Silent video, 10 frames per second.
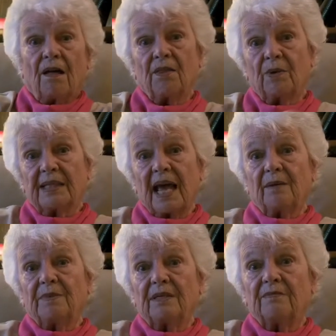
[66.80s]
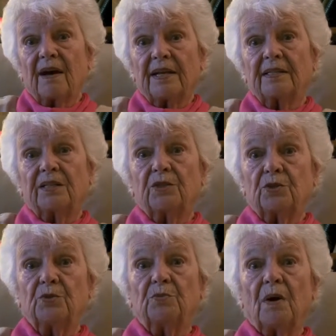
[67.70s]
though it can be divided into
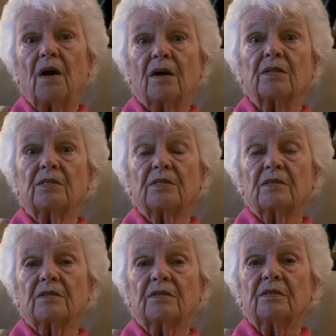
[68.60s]
2 parts,